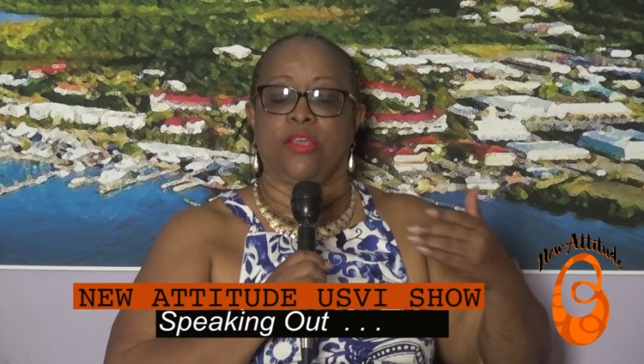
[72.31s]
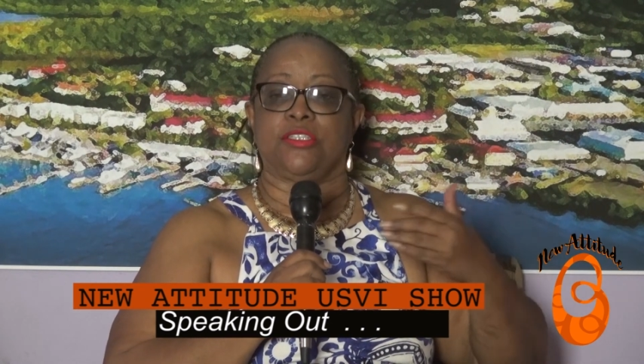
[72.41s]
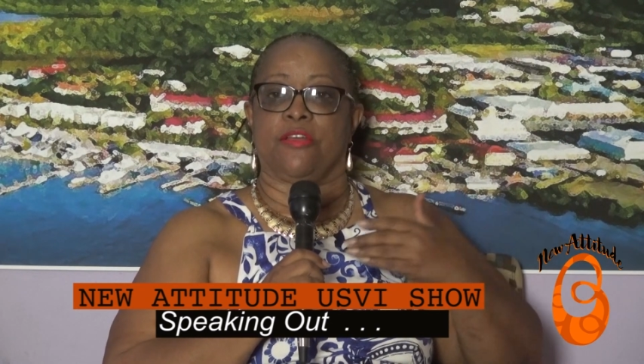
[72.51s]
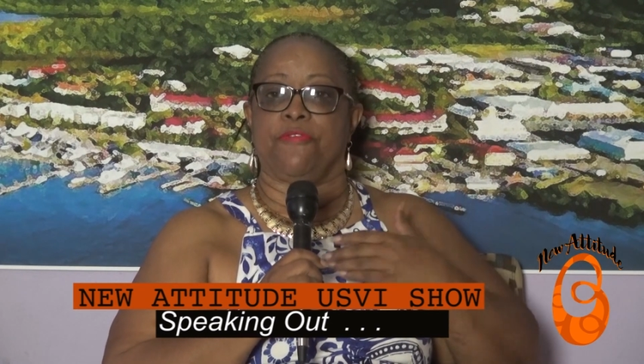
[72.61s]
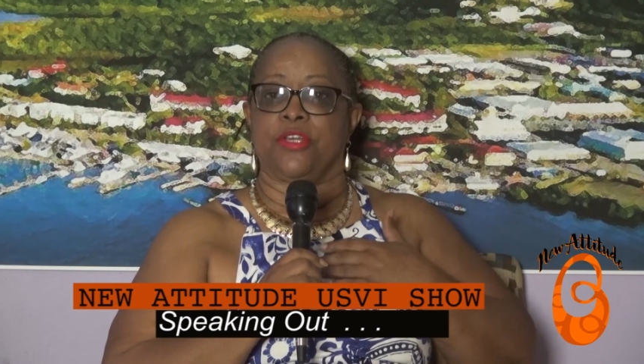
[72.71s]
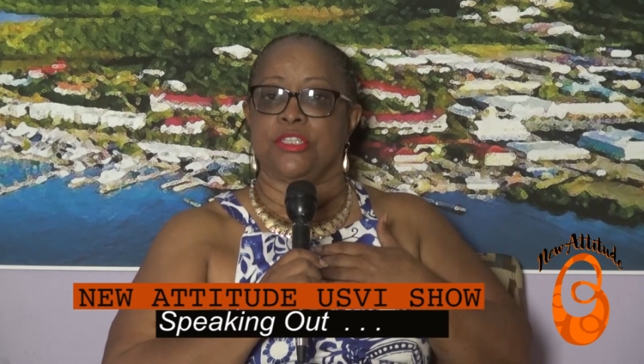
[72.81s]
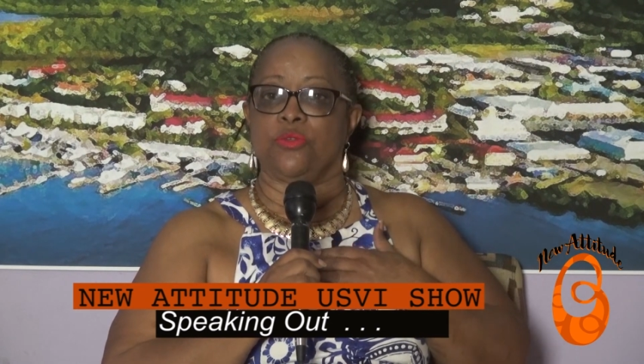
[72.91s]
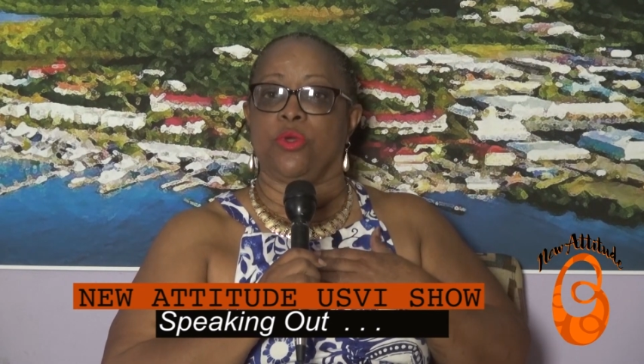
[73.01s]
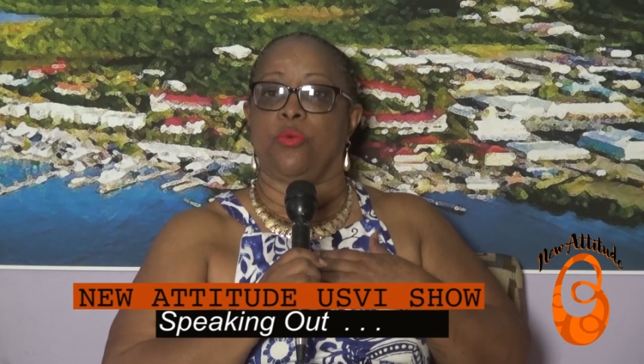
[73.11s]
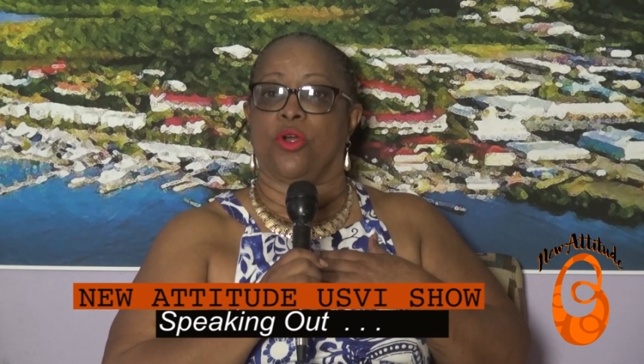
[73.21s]
say for
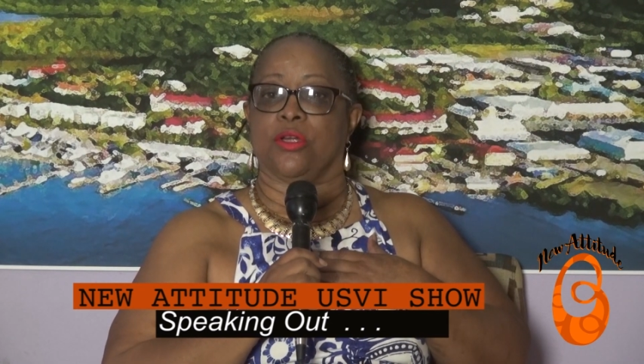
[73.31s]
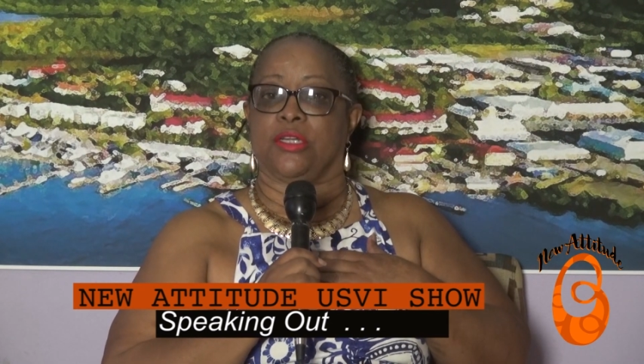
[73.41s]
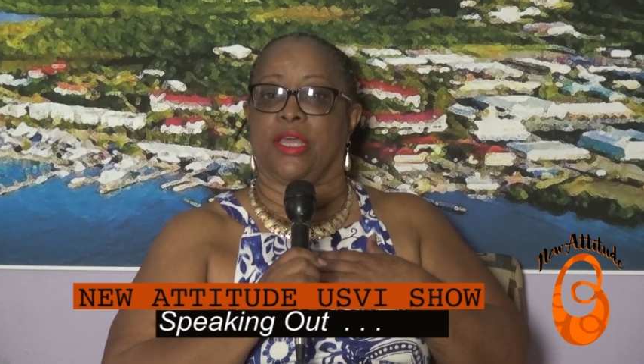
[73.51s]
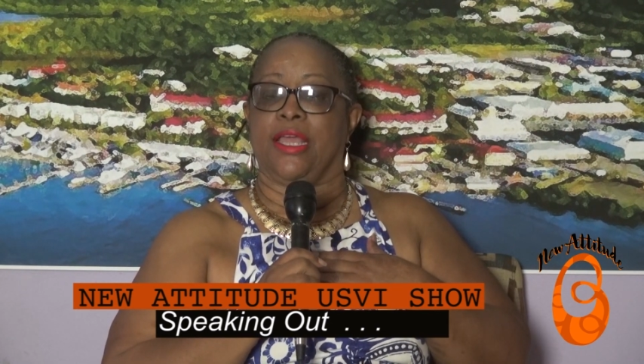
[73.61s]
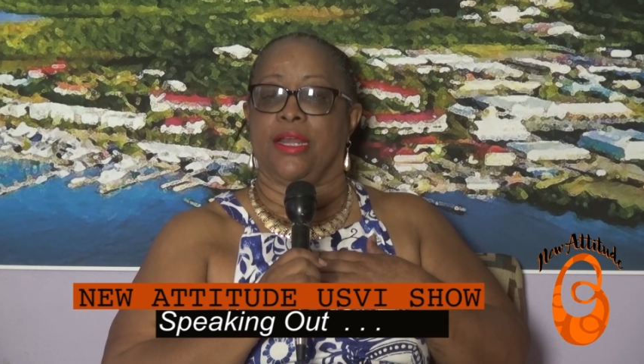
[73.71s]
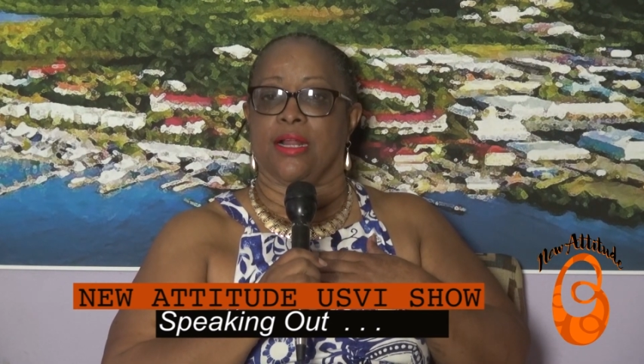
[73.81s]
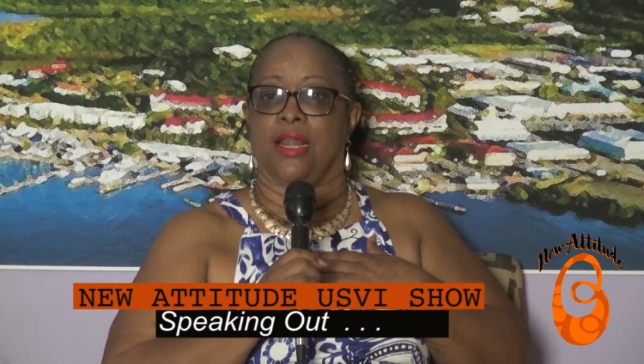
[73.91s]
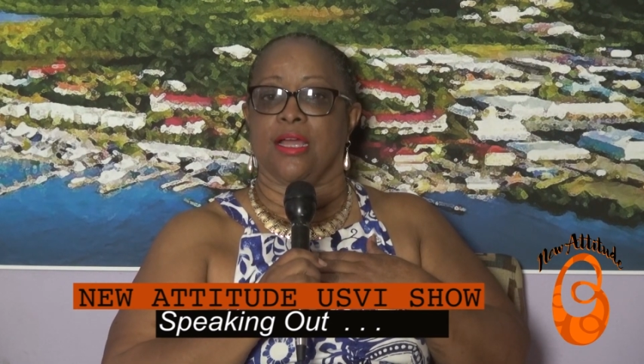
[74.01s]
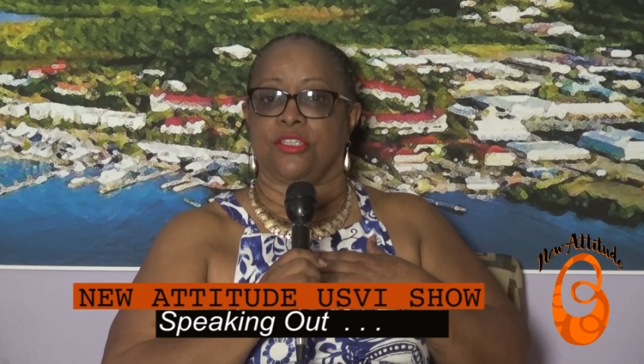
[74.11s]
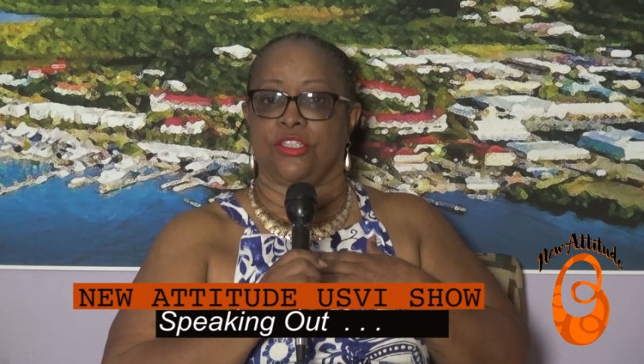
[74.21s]
instance, we work the 8
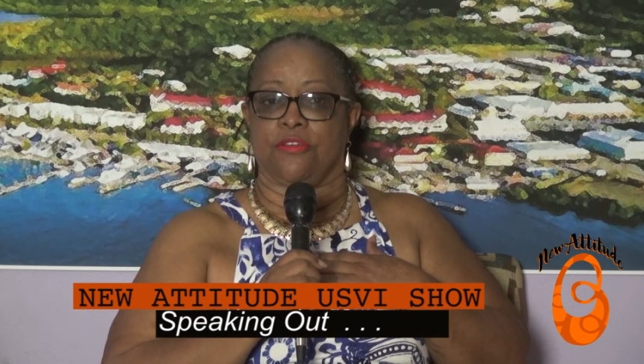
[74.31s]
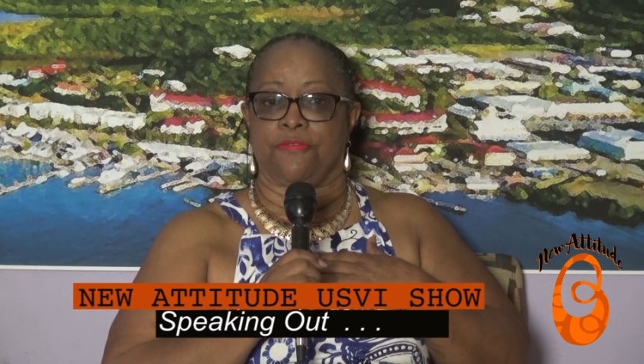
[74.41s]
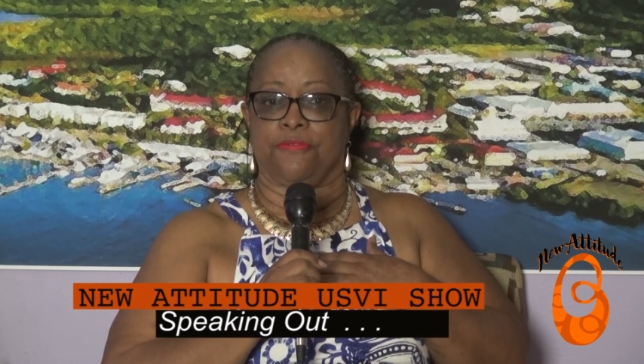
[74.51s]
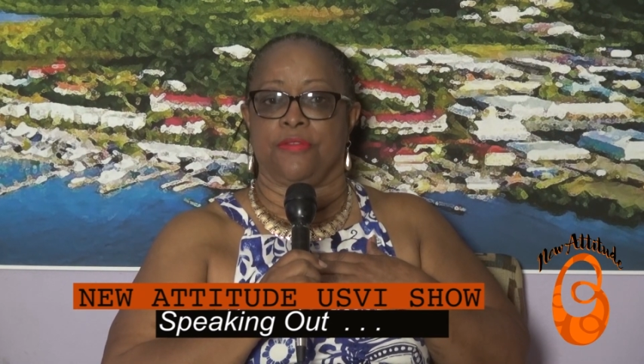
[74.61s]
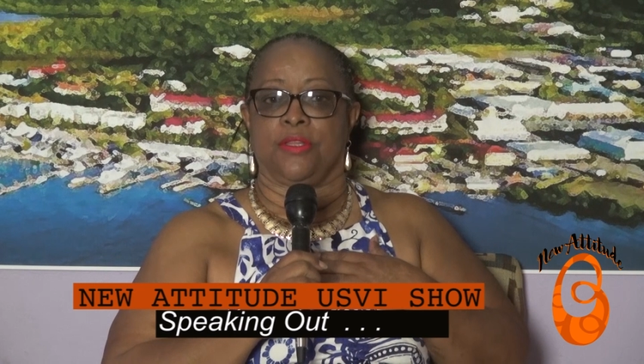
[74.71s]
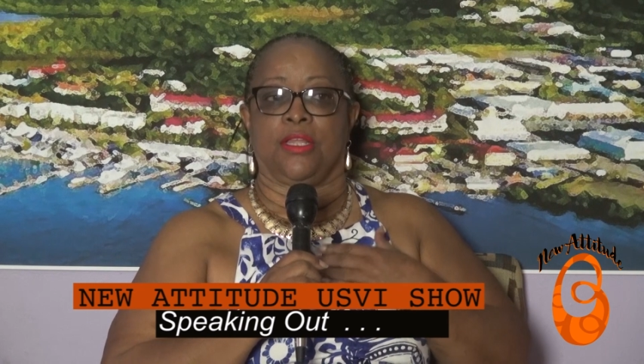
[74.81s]
o'clock shift.